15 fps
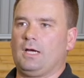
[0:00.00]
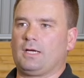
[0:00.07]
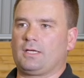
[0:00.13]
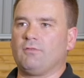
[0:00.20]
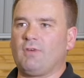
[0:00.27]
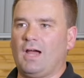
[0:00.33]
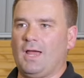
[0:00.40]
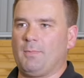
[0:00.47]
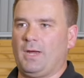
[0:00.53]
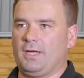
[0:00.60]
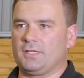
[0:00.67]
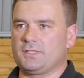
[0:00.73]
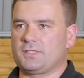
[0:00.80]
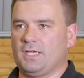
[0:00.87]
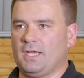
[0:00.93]
conveyor
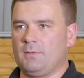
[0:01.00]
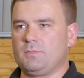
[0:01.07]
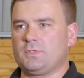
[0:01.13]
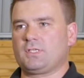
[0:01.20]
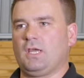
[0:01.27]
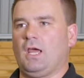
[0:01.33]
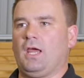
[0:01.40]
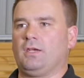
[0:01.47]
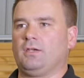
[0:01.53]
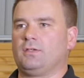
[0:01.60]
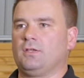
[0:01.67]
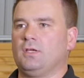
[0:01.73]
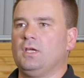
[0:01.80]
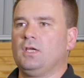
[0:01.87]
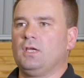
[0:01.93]
maintenance teams and
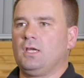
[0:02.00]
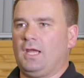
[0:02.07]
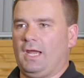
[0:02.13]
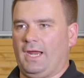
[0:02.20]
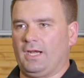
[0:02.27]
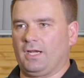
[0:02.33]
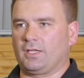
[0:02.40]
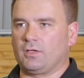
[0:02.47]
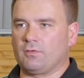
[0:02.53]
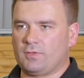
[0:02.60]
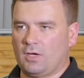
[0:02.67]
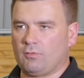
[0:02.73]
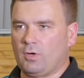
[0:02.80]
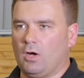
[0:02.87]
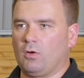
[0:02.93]
handling of
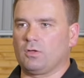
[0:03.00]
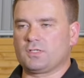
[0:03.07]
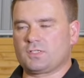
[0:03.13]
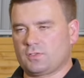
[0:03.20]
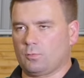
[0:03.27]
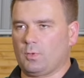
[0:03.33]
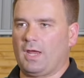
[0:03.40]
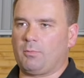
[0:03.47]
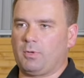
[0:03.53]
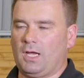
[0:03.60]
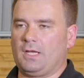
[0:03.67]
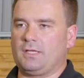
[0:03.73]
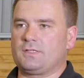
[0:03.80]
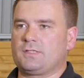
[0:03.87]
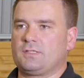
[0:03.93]
their rollers, the wear
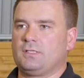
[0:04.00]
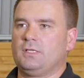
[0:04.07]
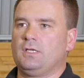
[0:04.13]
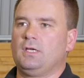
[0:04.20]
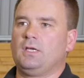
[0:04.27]
plates,